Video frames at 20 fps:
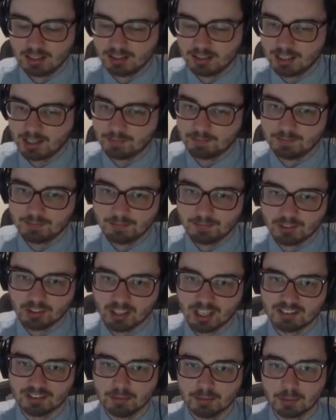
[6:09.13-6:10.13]
Yeah, so
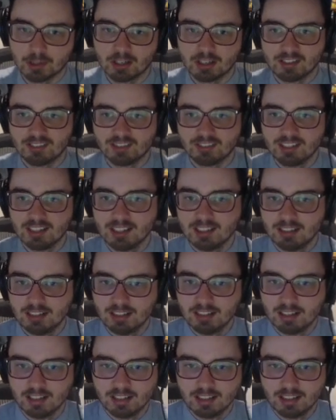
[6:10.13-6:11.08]
that's the party scene.